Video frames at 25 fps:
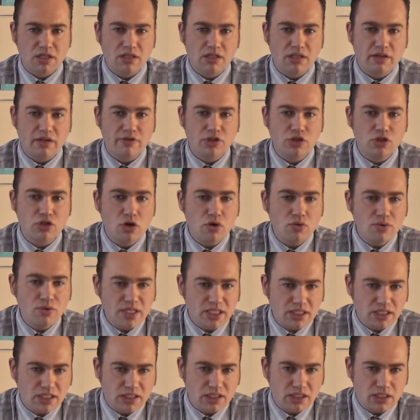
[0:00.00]
There is no
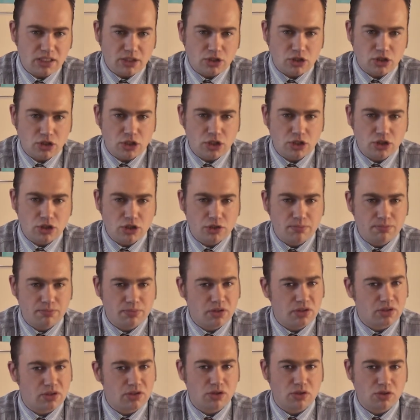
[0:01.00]
need to see a judge
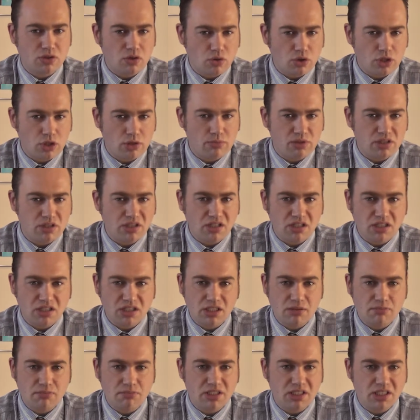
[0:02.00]
because the documents are
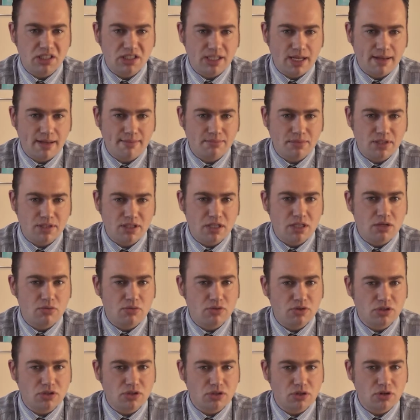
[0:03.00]
simply stamped
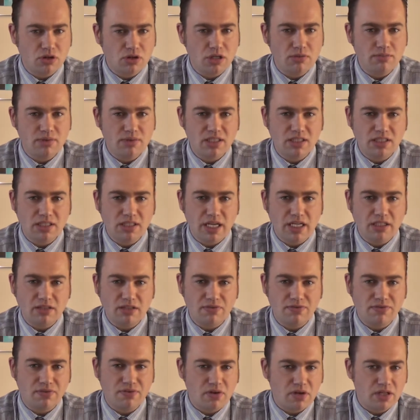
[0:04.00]
with the time and date
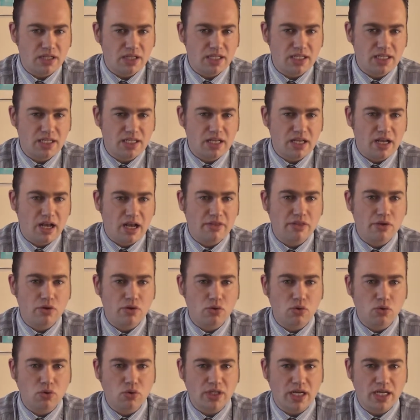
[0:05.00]
of filing and the
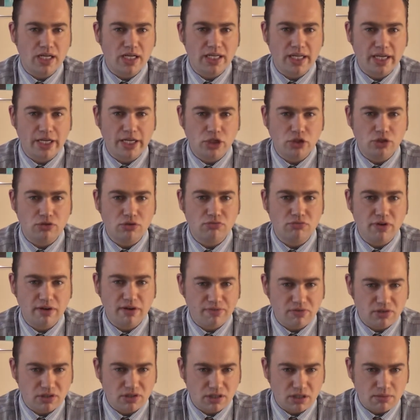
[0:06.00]
court allocation
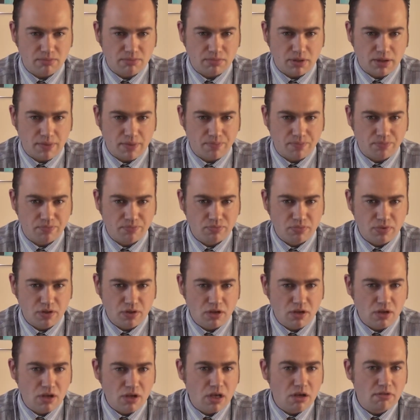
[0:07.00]
reference number.
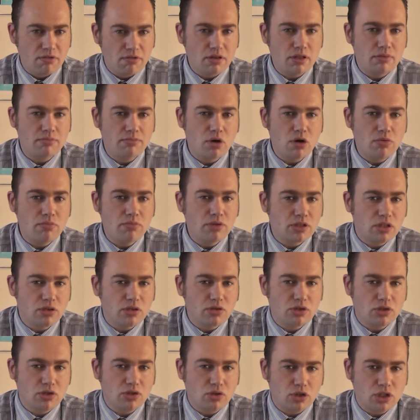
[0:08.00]
From the moment
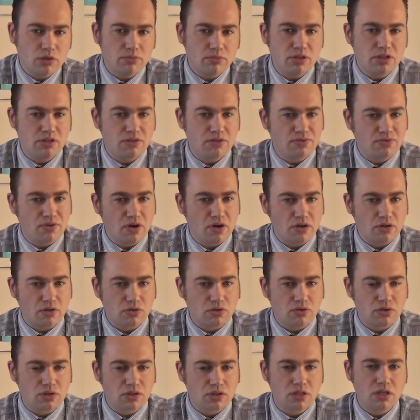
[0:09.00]
those documents are
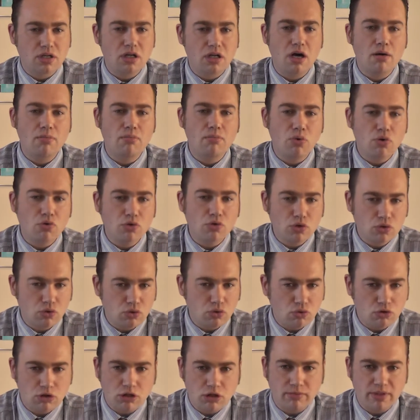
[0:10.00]
filed, a
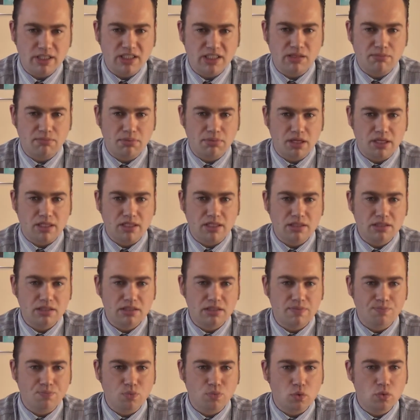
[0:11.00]
moratorium is in
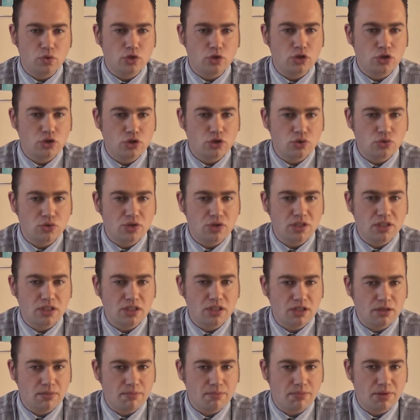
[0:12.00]
place which ensures that
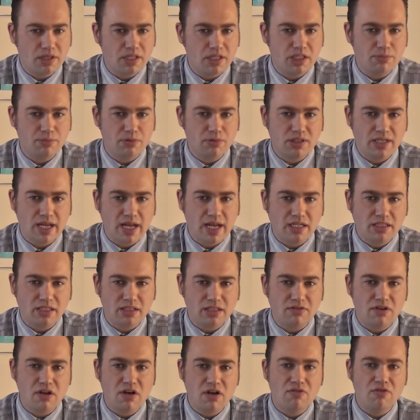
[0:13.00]
the company is
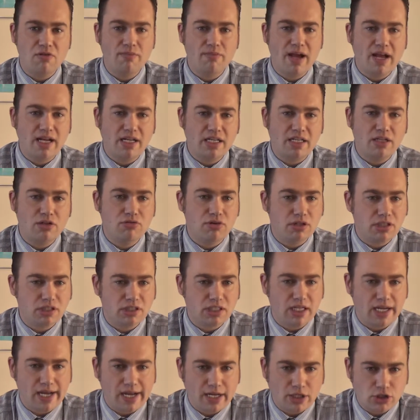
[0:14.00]
protected from any
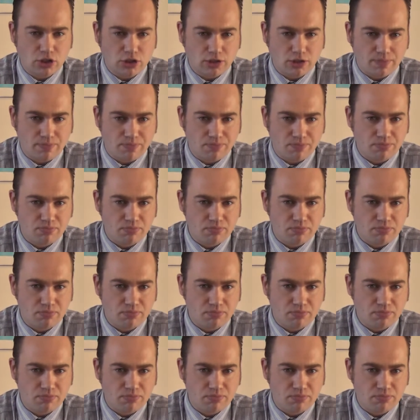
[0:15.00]
creditor action.